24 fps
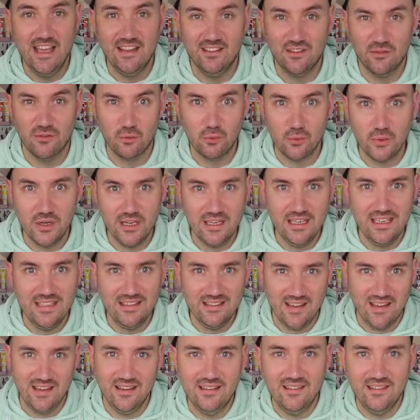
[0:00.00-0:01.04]
it's a really
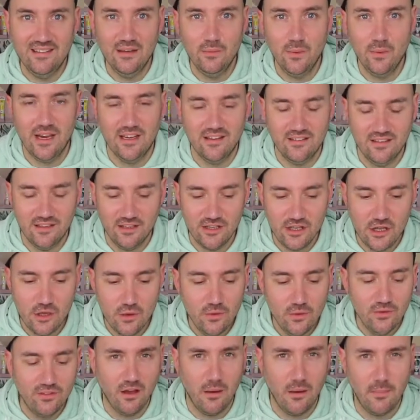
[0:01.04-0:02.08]
tasty way to
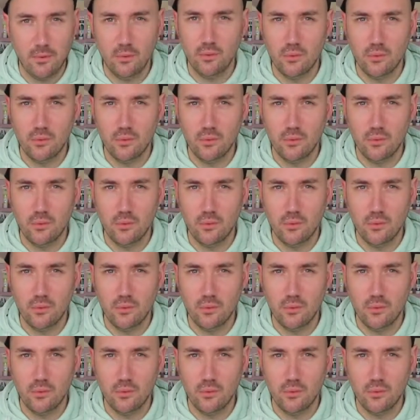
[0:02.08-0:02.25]
use up